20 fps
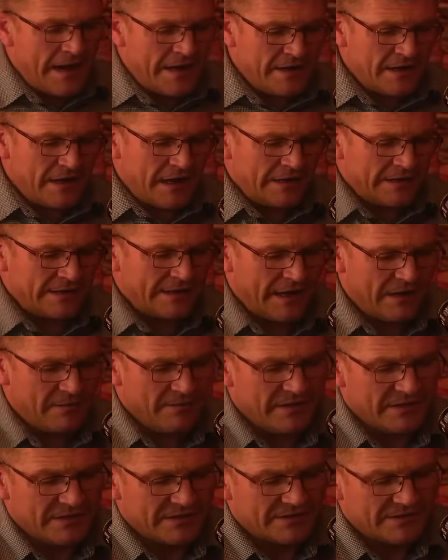And and tell
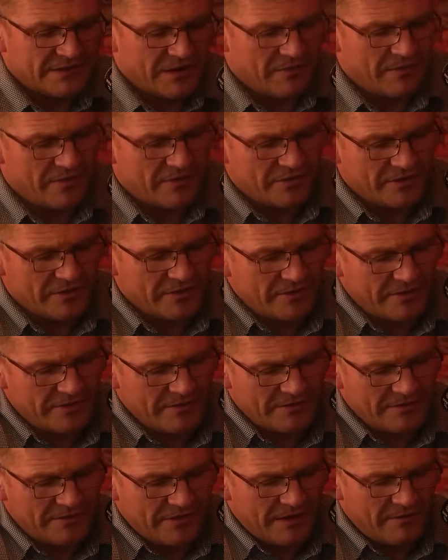me this, Tommy, right?
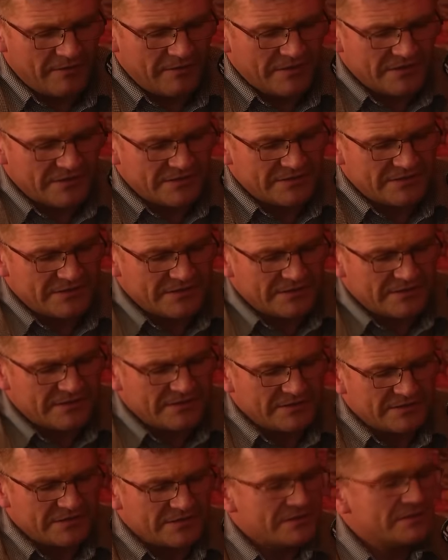Tell me this, and
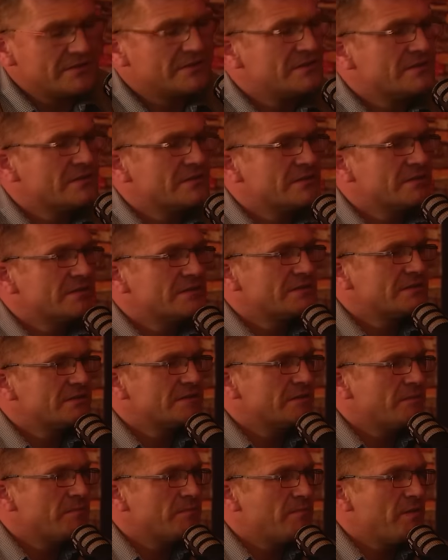this is this
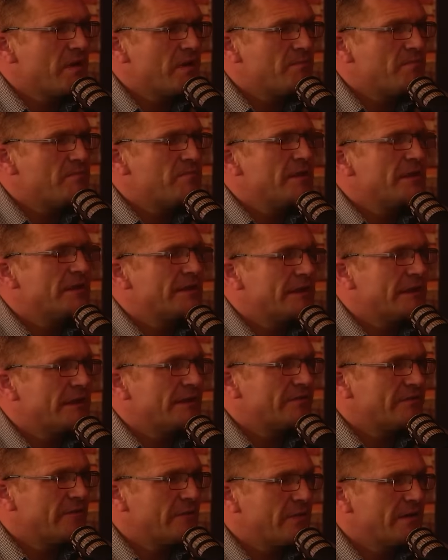is a, a big
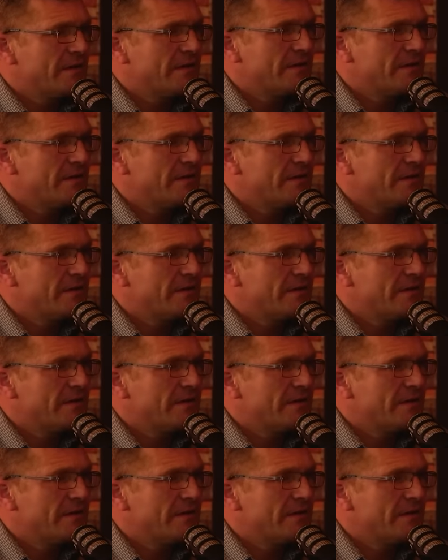thing for